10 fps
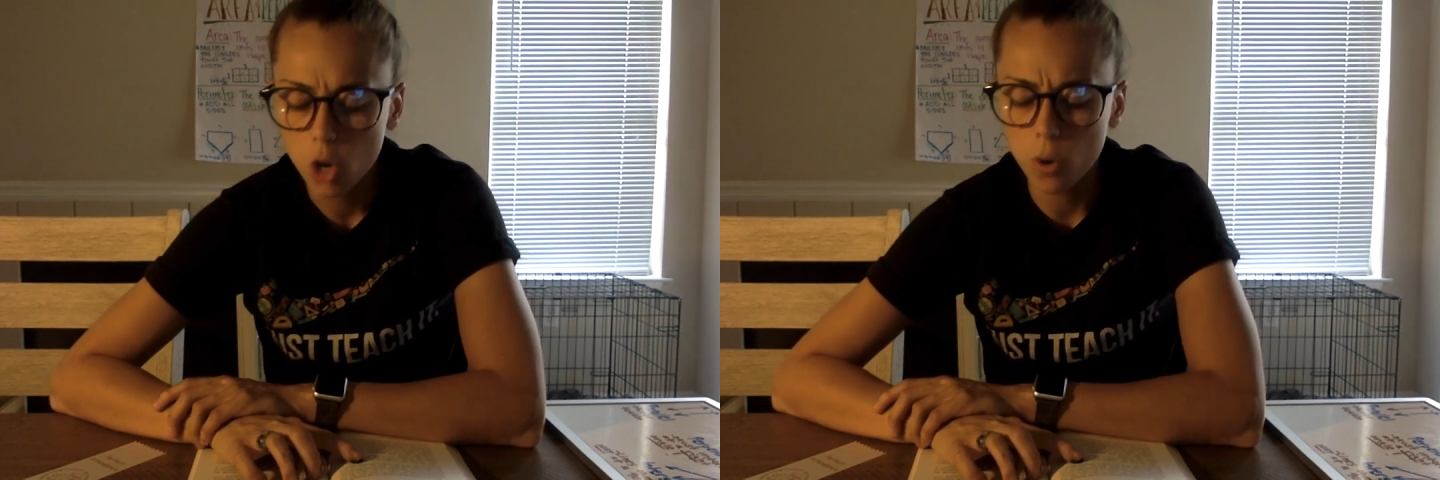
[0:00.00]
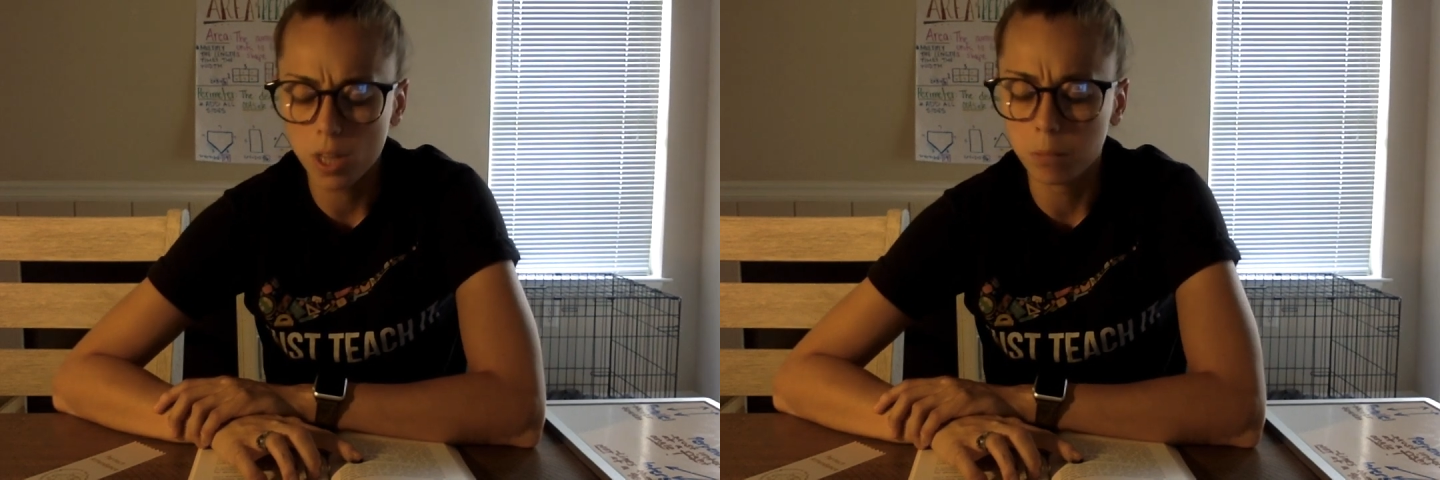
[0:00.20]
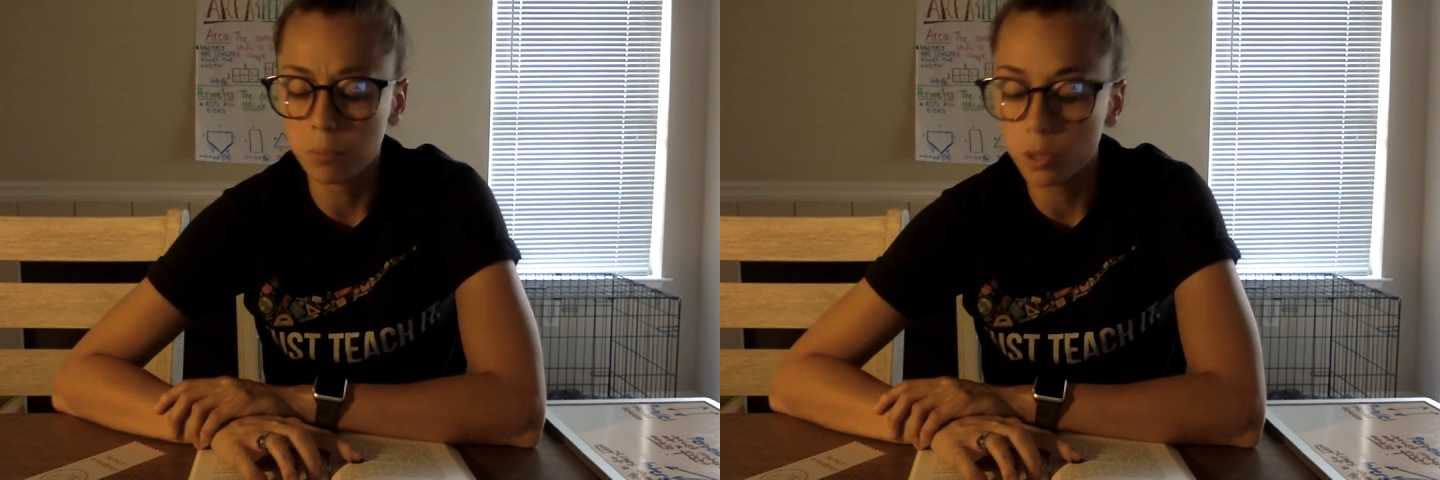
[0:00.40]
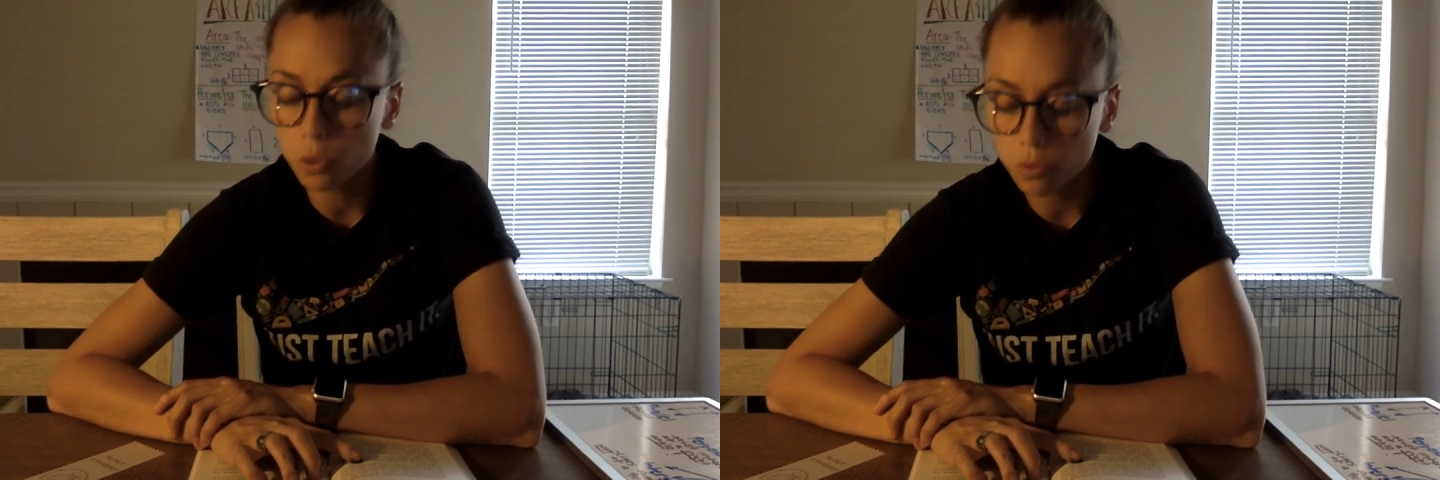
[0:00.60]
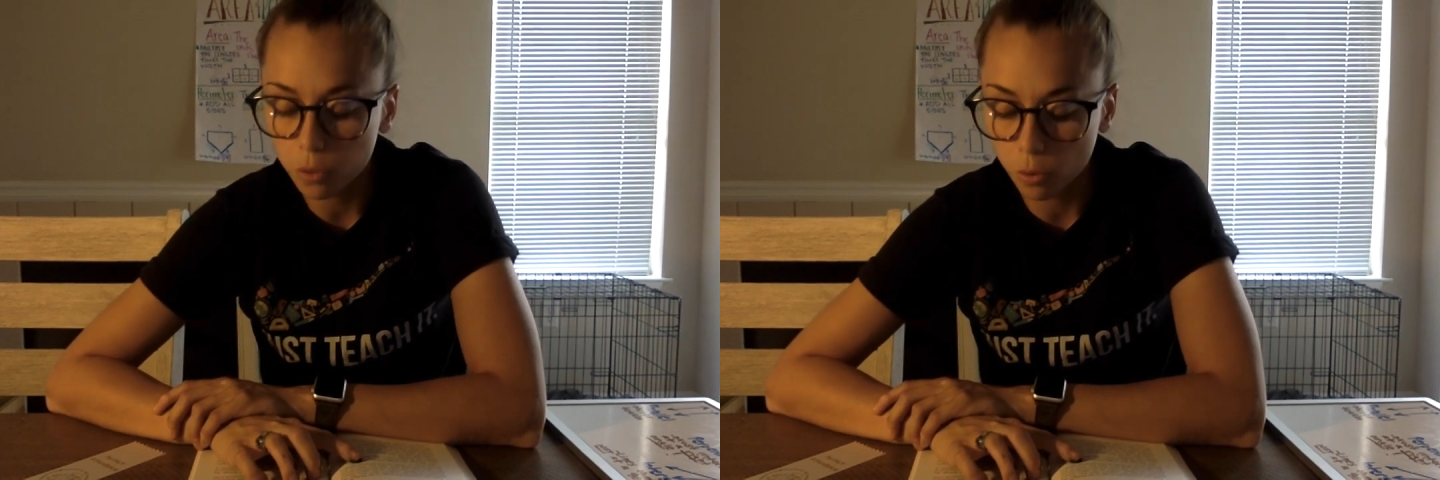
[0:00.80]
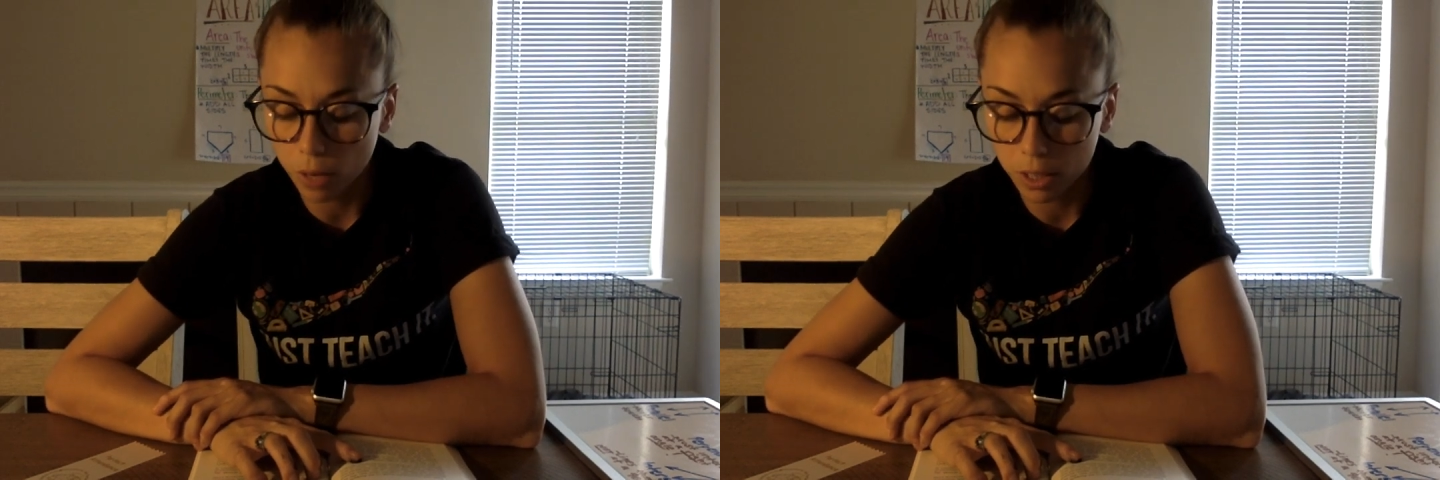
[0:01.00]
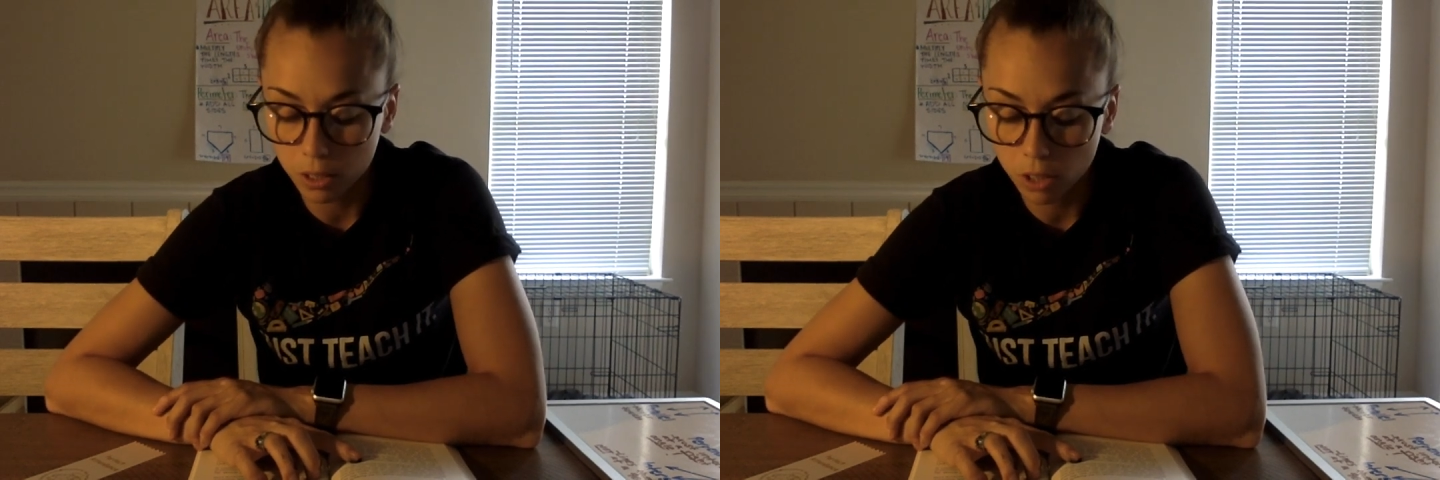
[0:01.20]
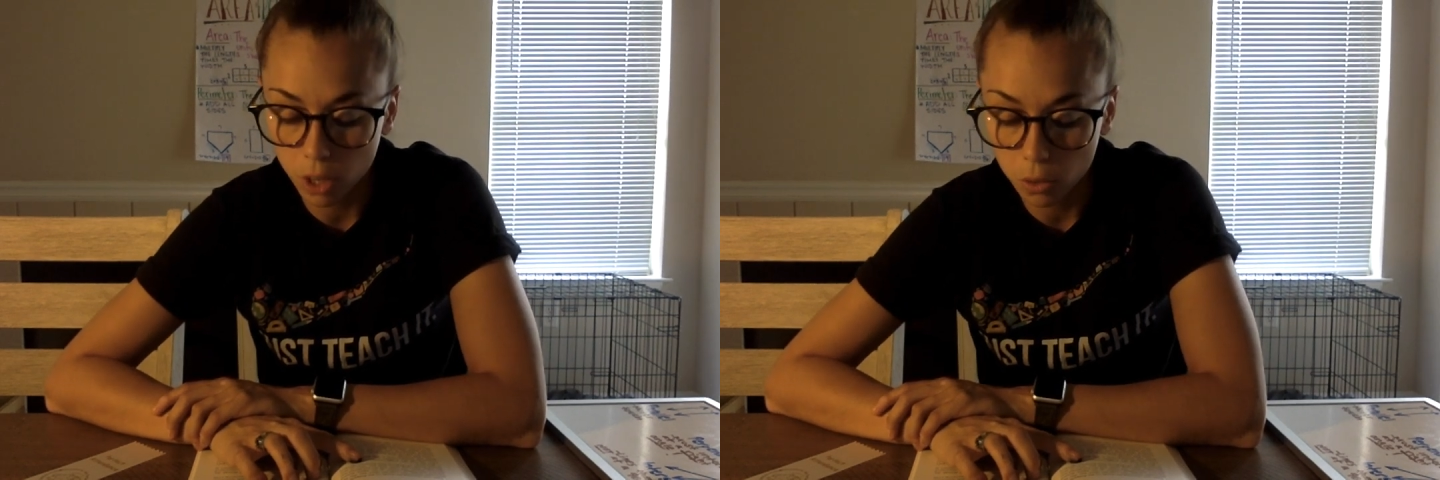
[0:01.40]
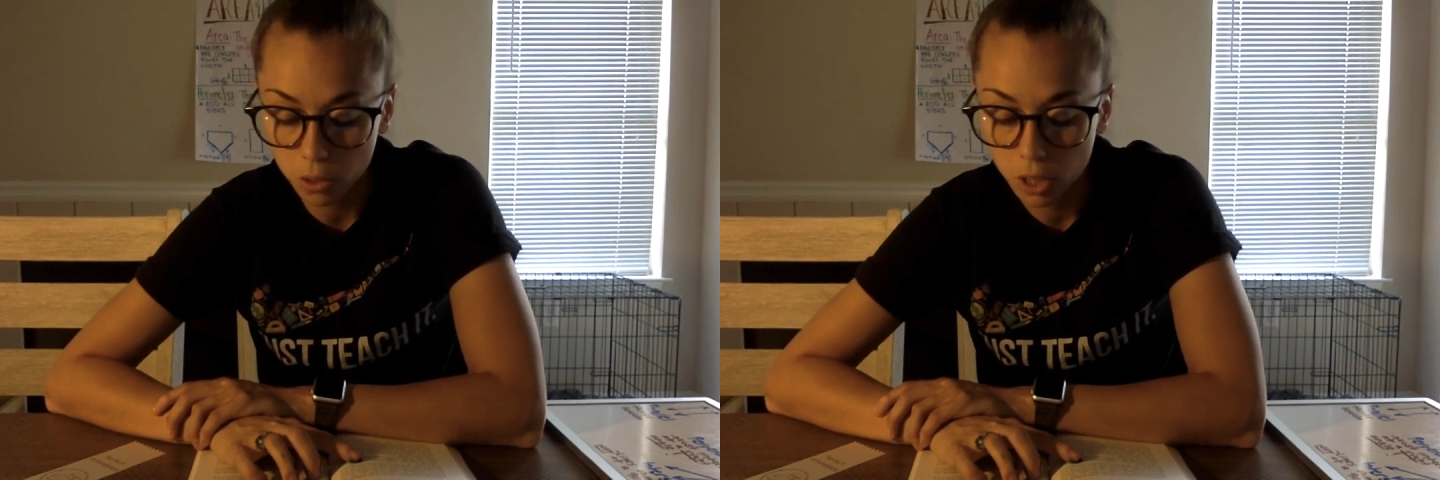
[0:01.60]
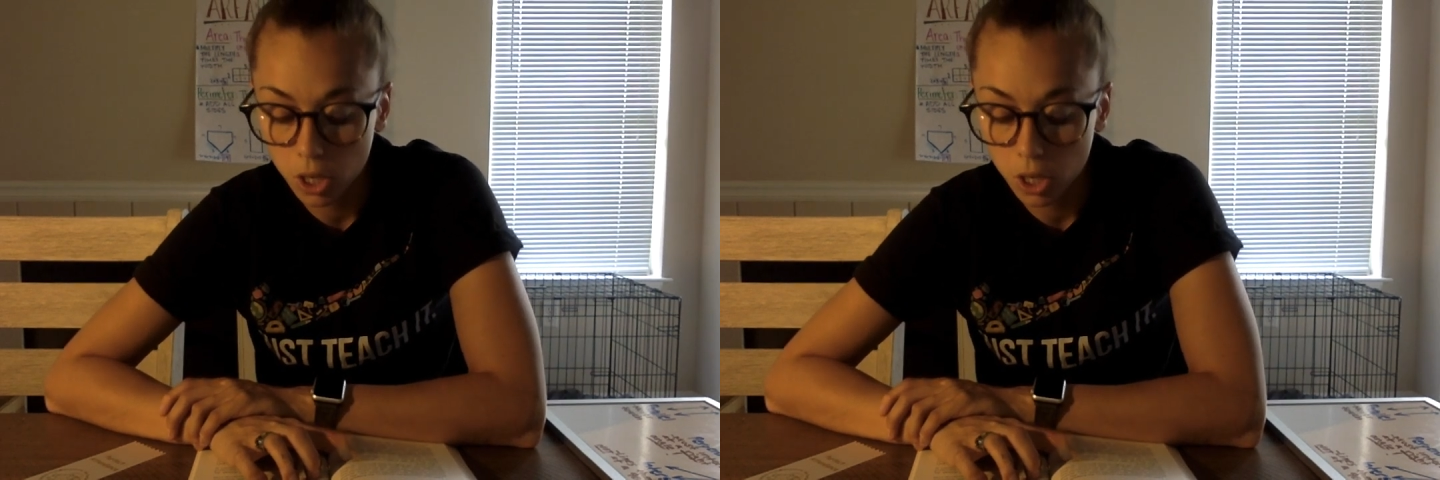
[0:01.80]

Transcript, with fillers: who had a beautiful red cloak